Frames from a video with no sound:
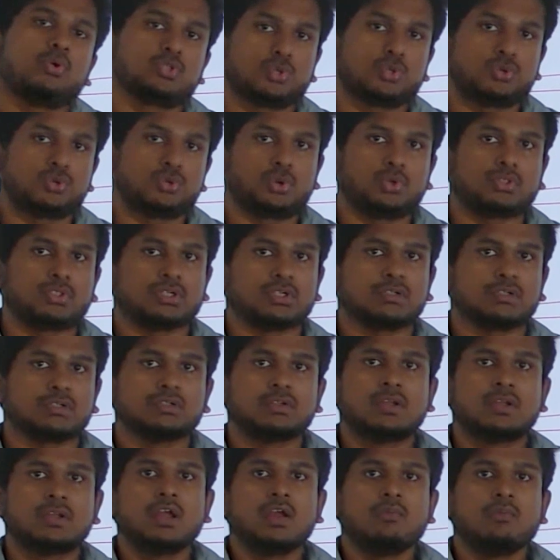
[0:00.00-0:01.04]
huge growth.
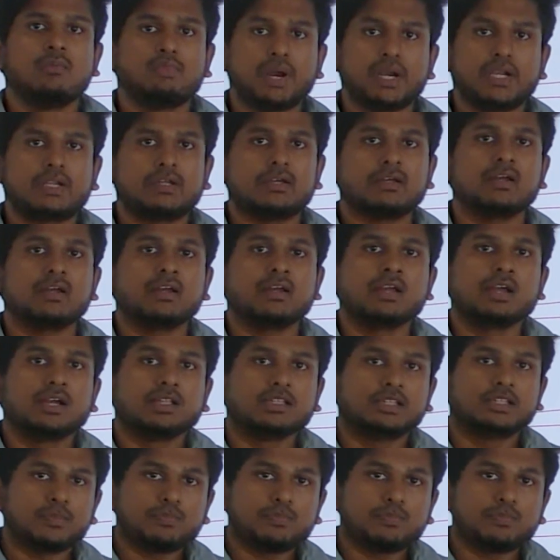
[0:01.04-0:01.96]
But